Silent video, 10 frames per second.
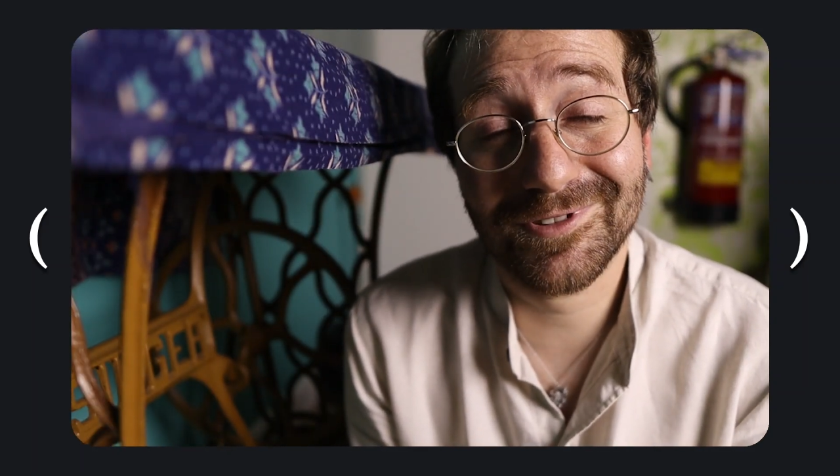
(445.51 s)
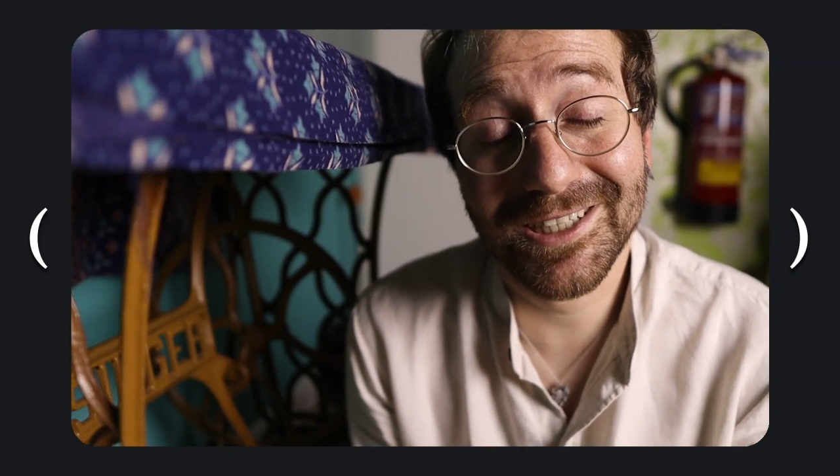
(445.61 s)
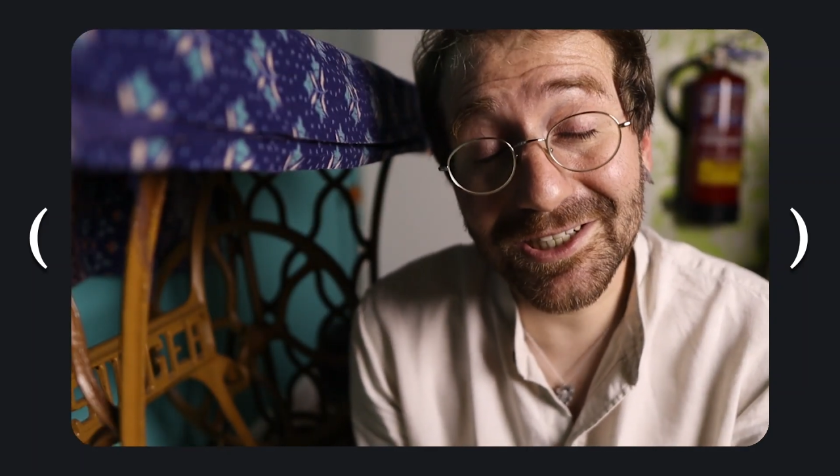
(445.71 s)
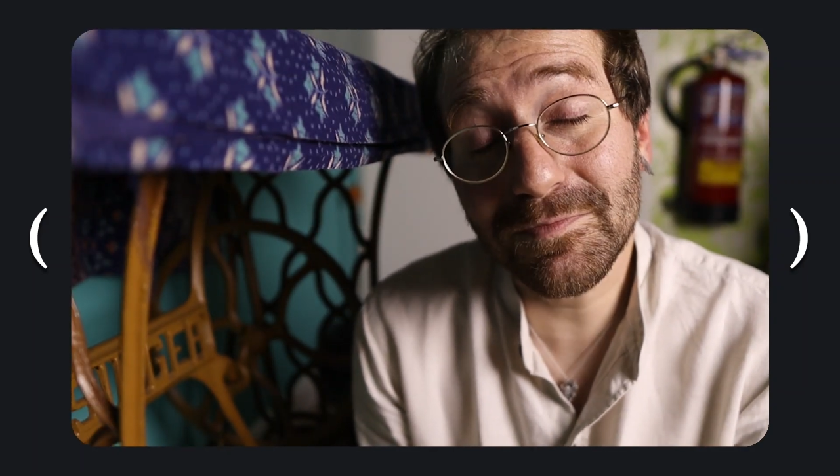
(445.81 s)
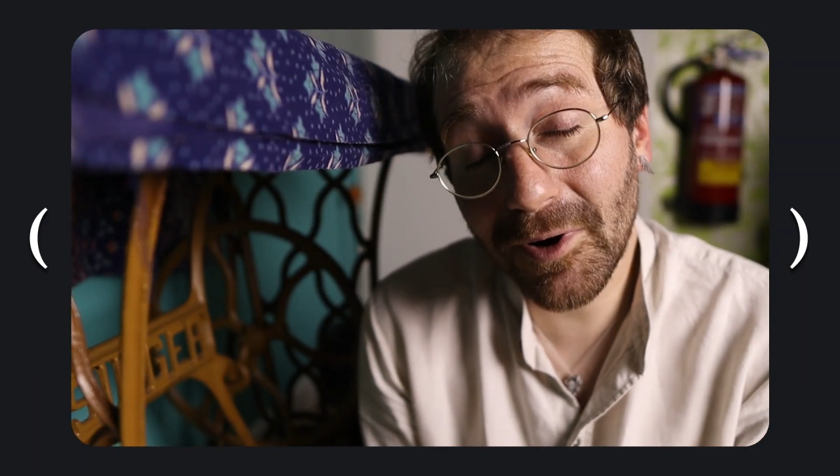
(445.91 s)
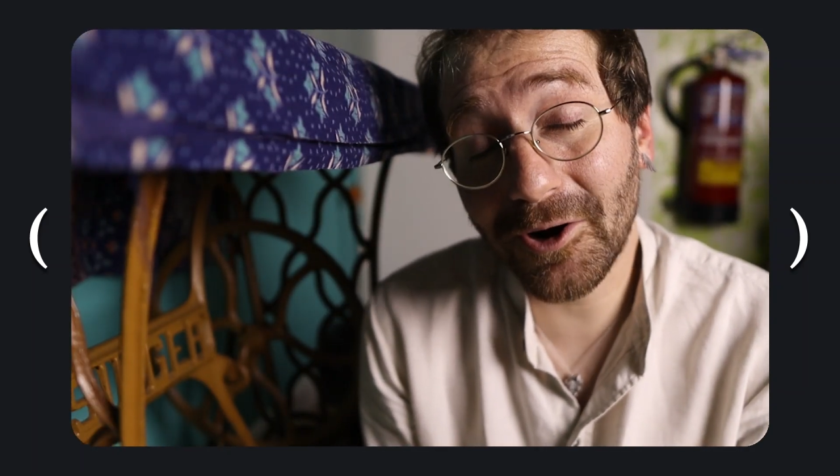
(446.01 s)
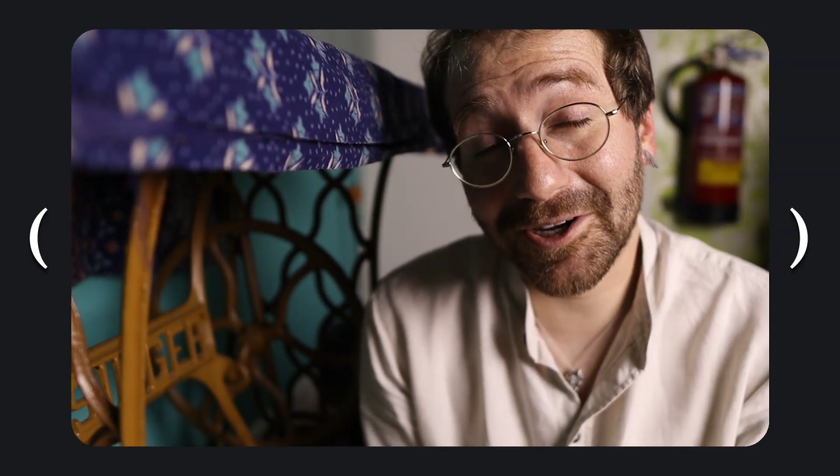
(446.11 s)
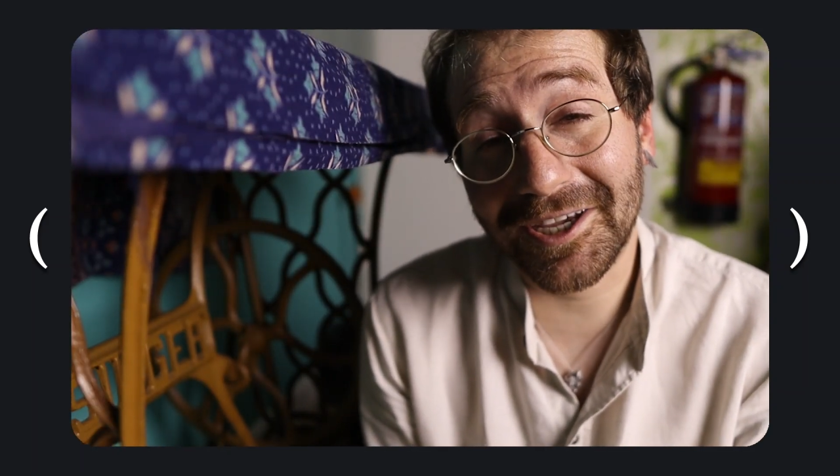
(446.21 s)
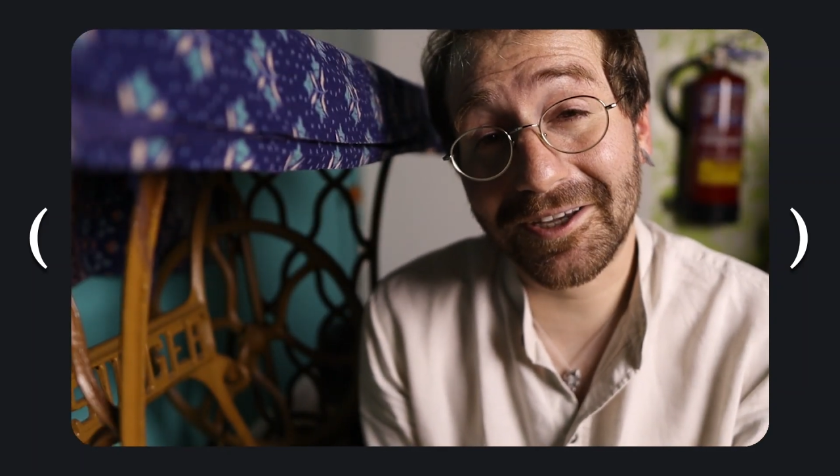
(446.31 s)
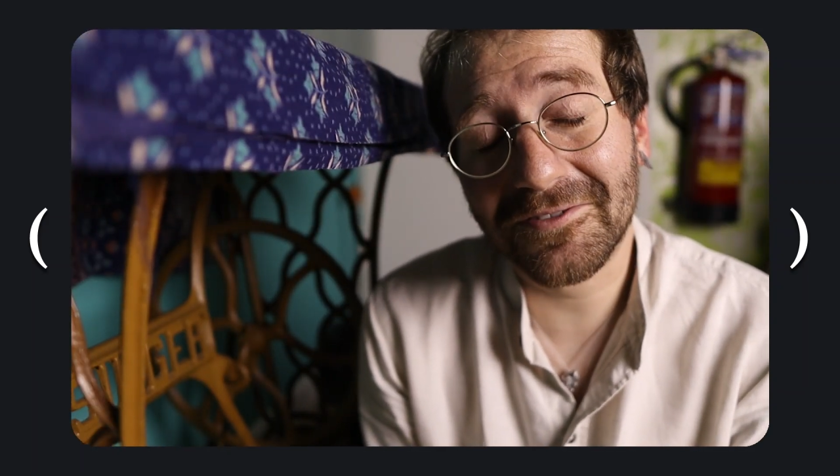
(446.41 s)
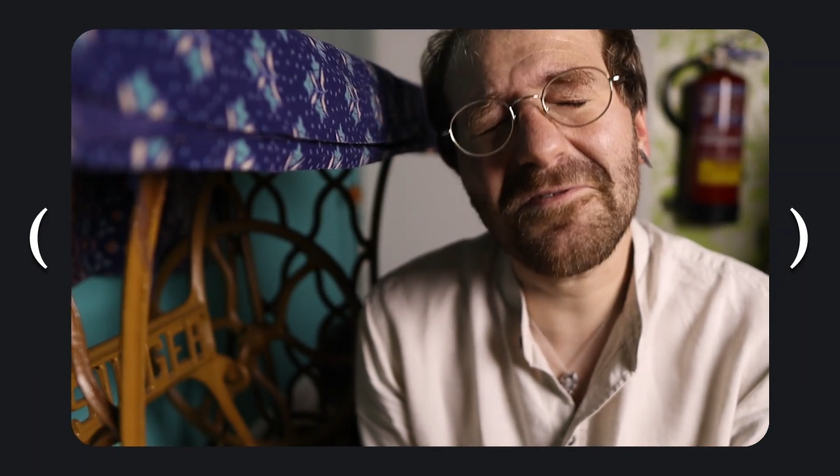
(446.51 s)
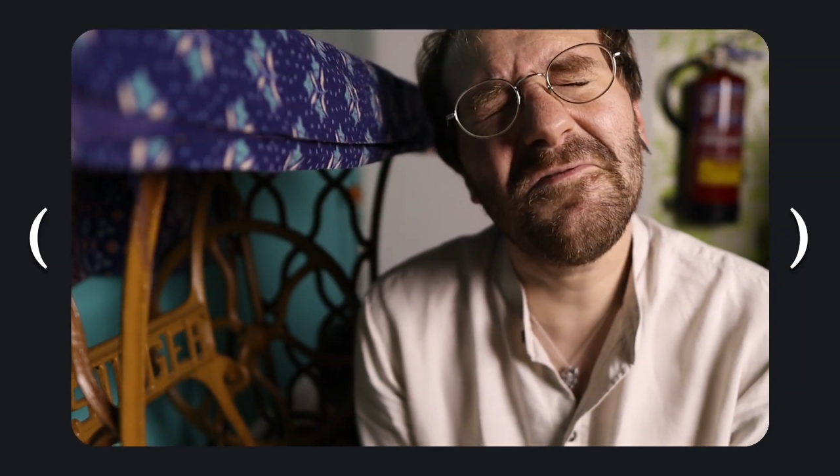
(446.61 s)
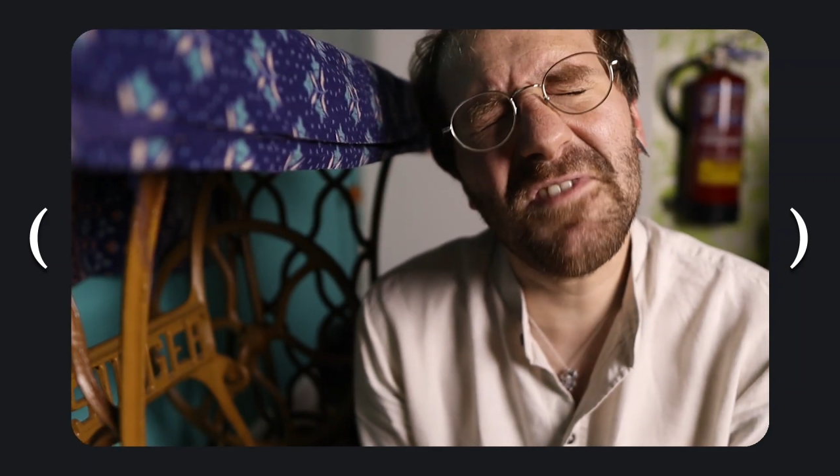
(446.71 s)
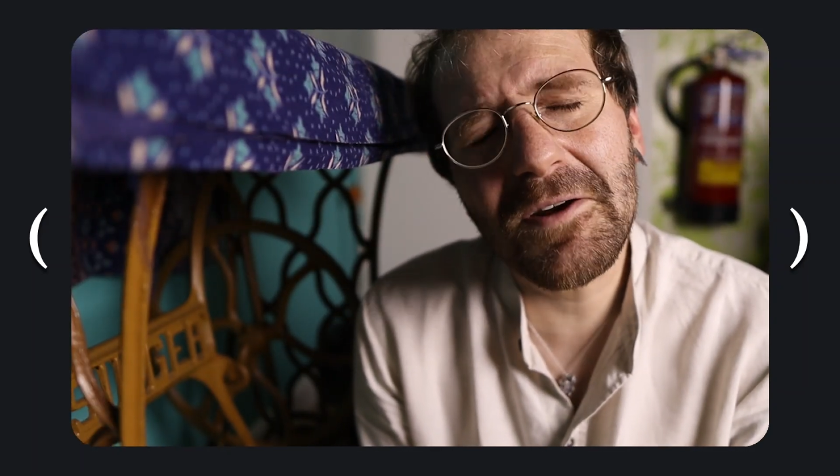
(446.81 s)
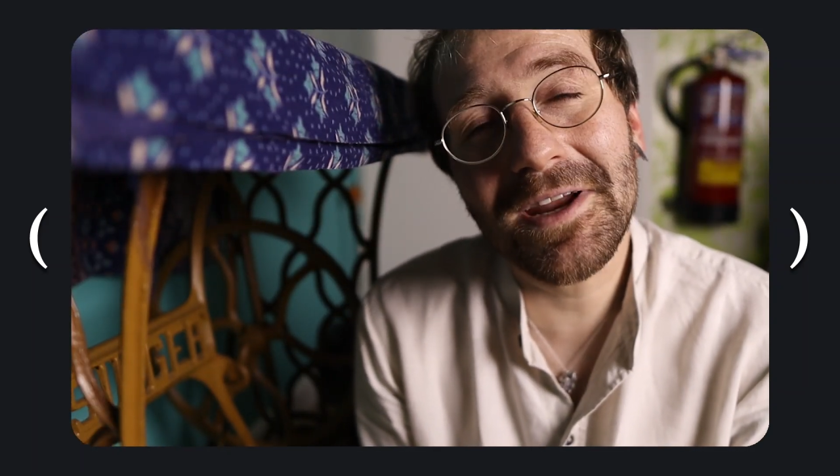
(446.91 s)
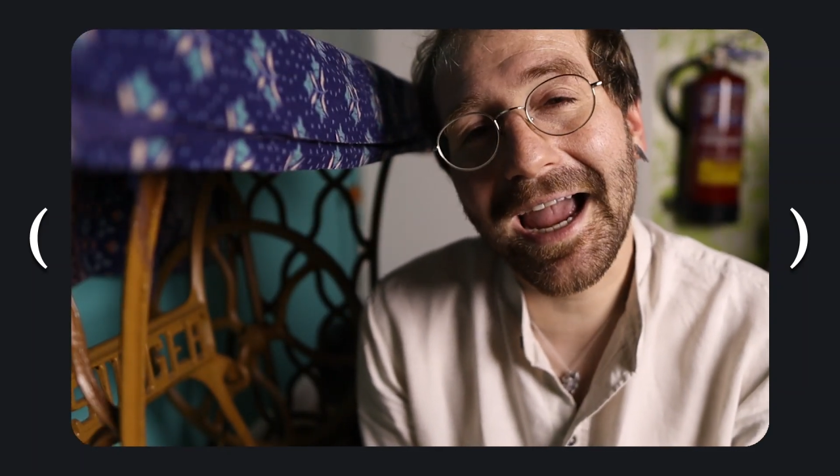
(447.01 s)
It is barking, very